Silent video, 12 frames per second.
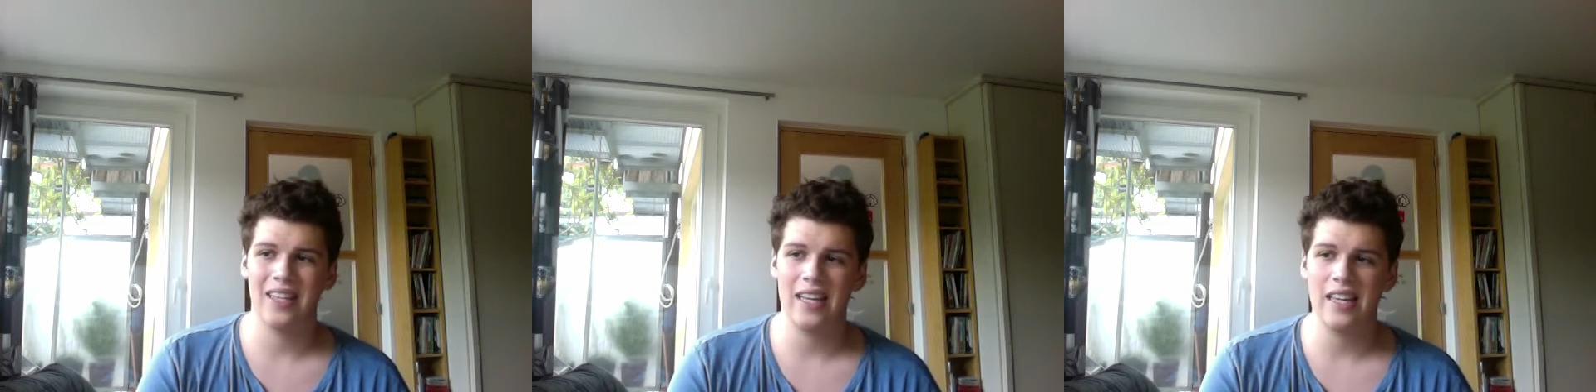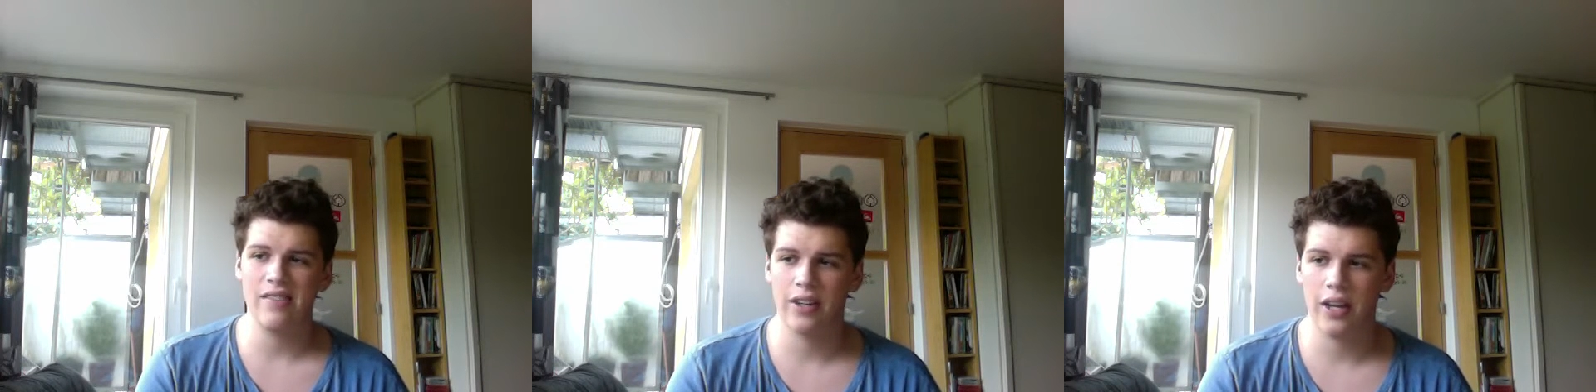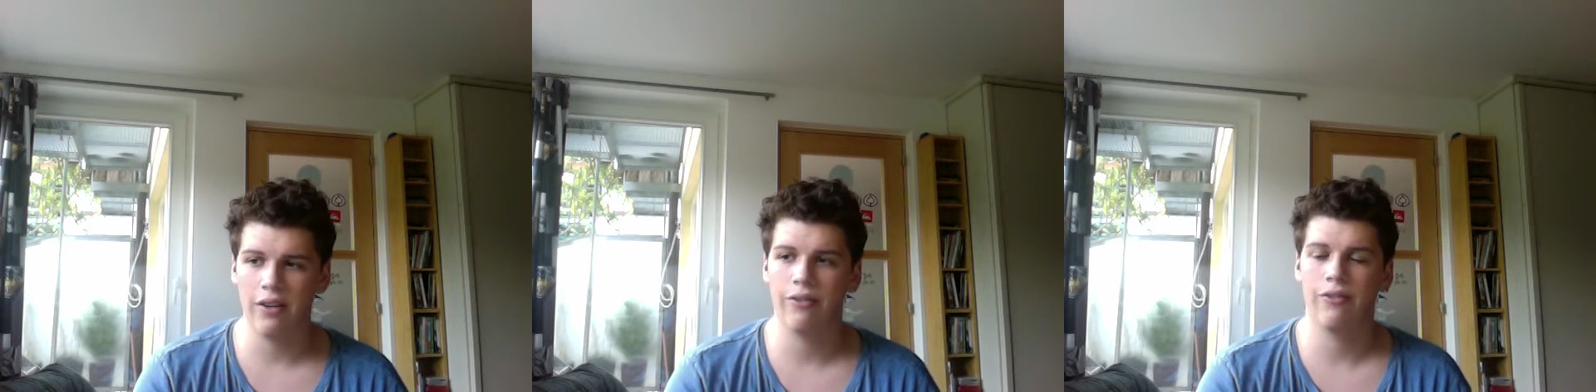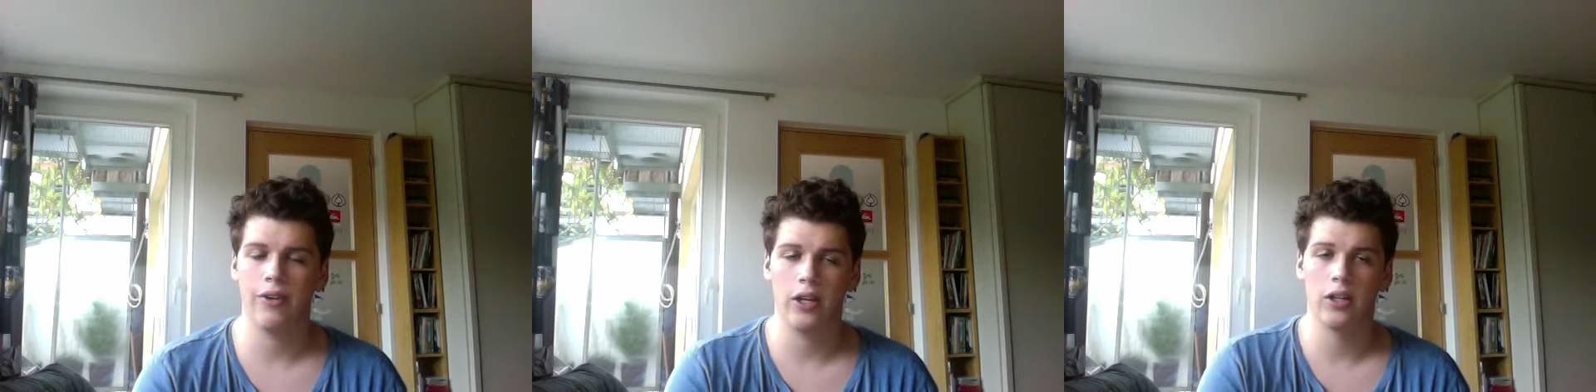even
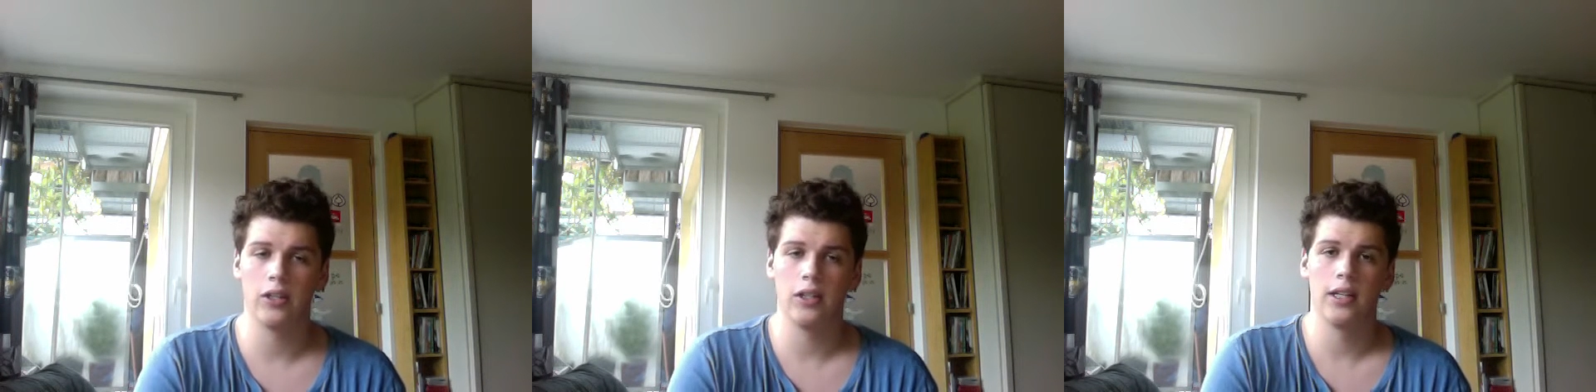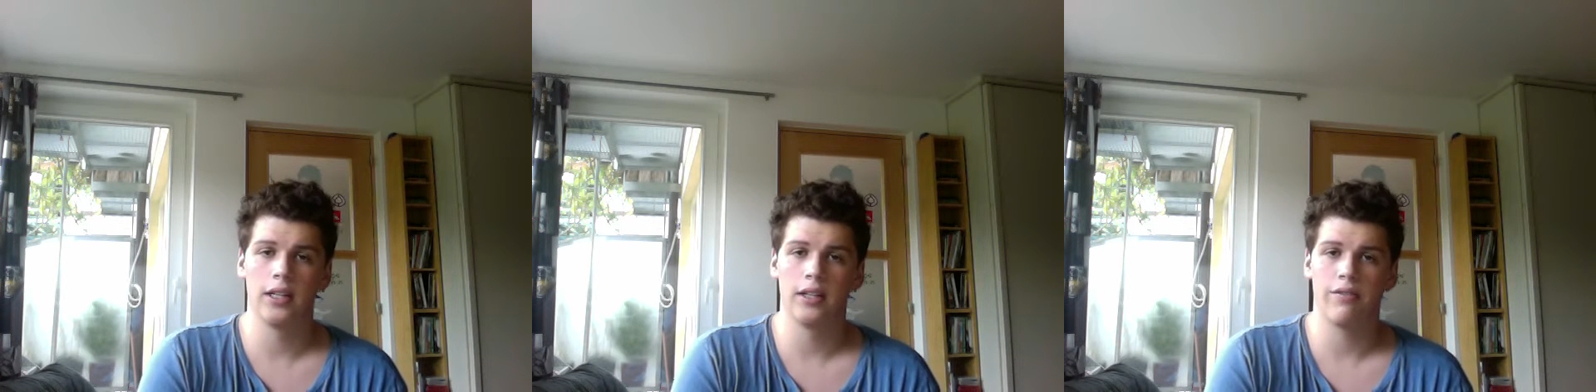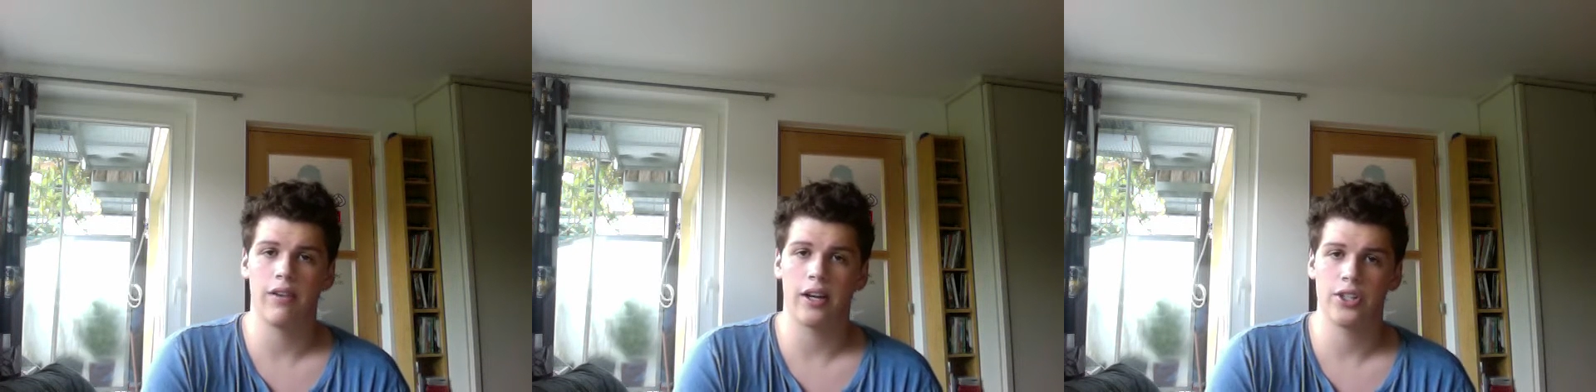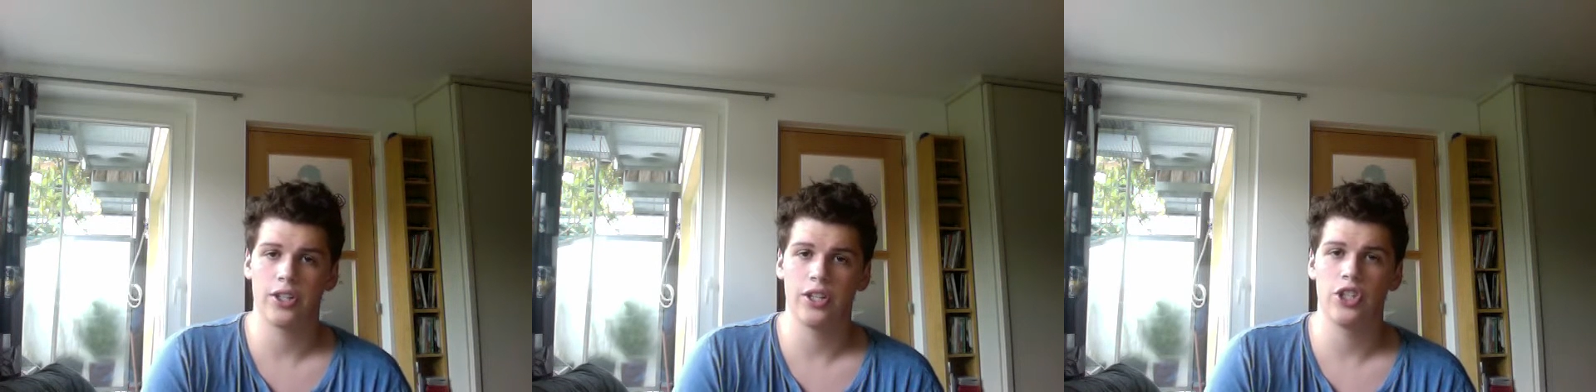if it got a little
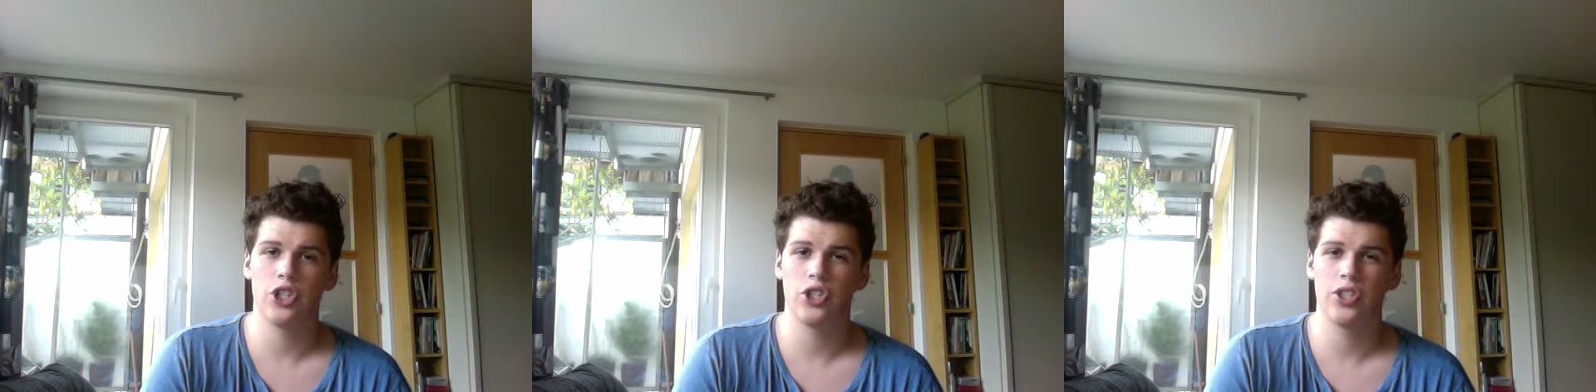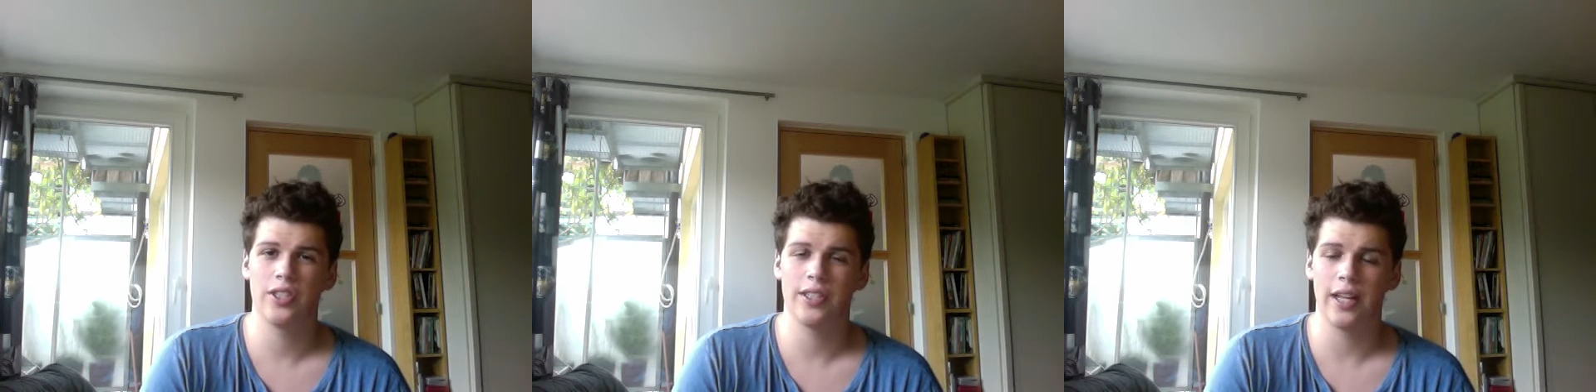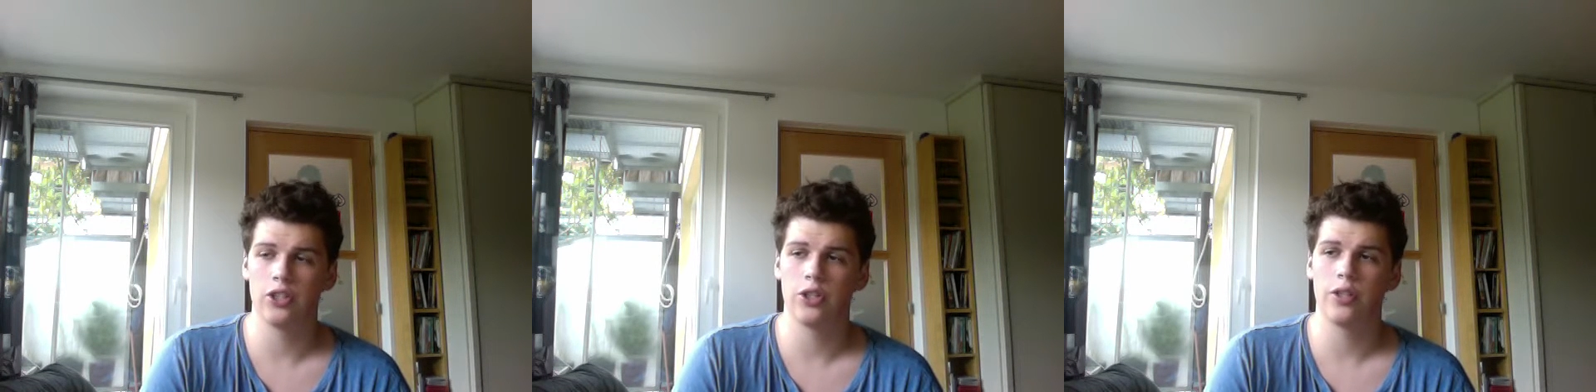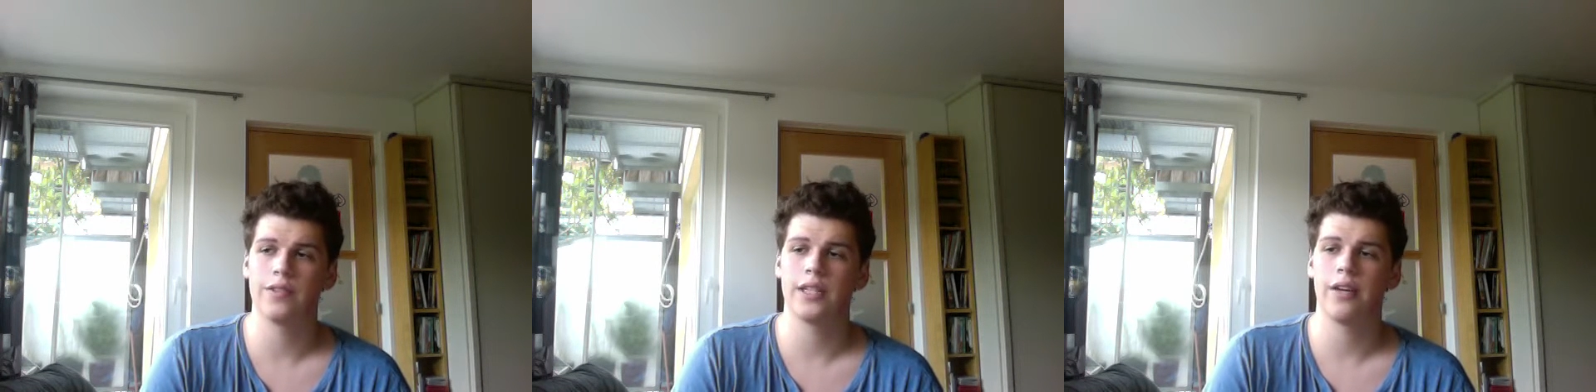deflection, he still should
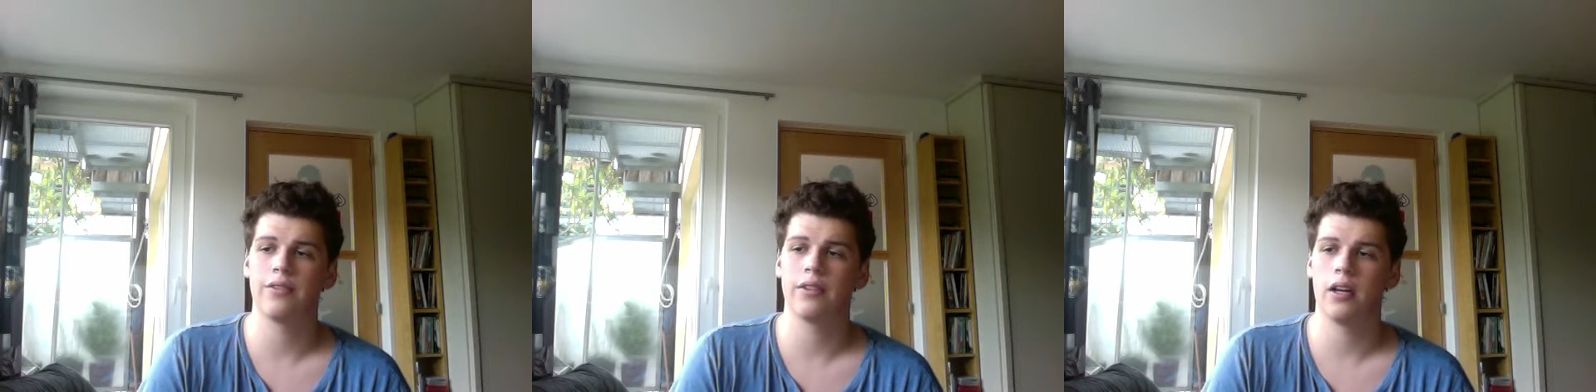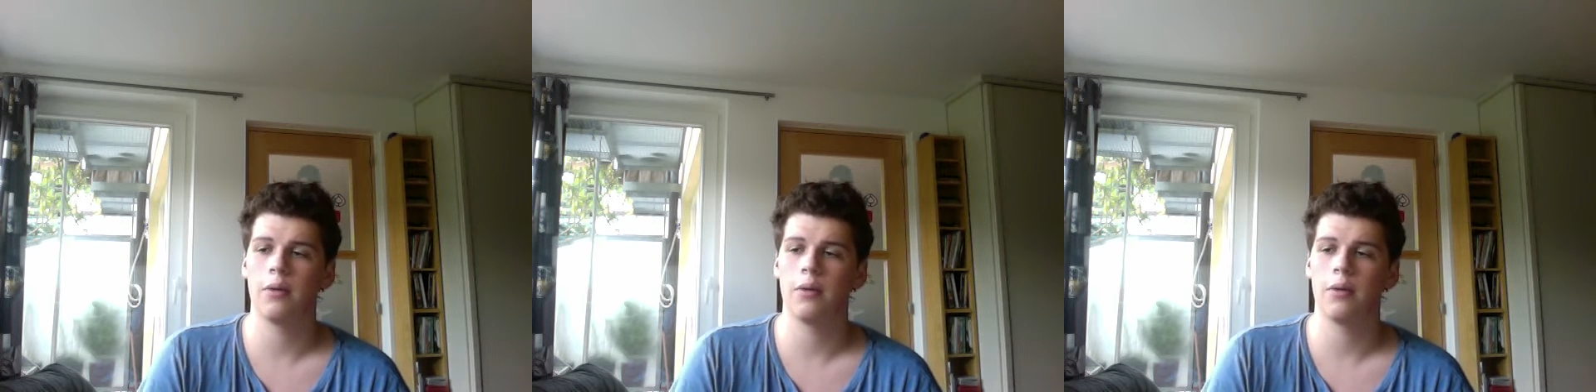have saved it.